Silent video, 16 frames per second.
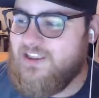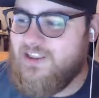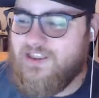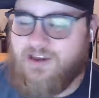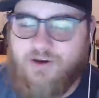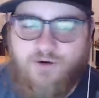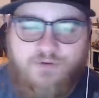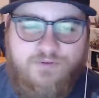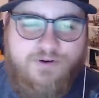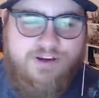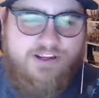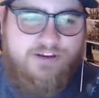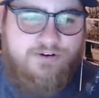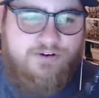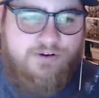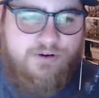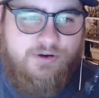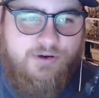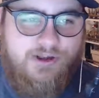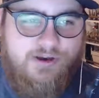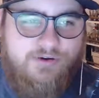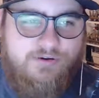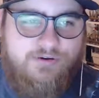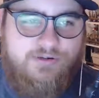like over a year ago
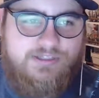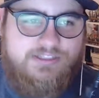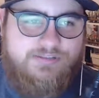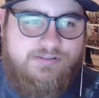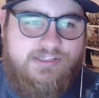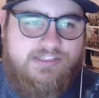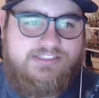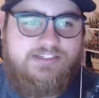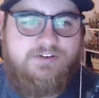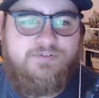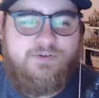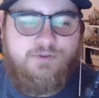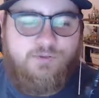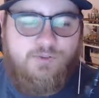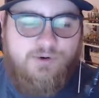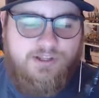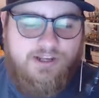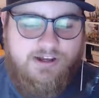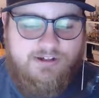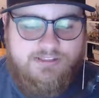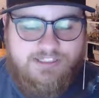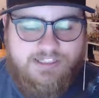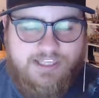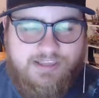now, because it was on sale for
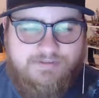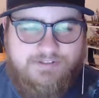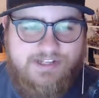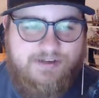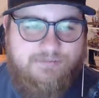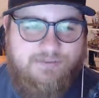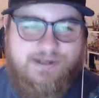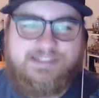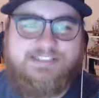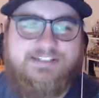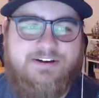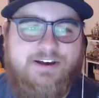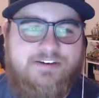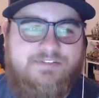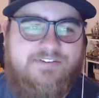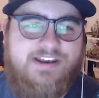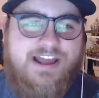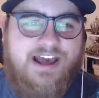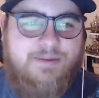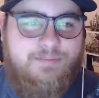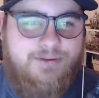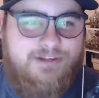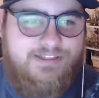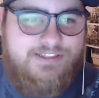$20 at GameStop, and I still have
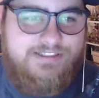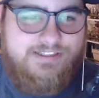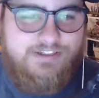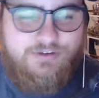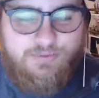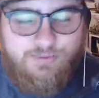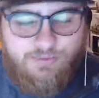not played the single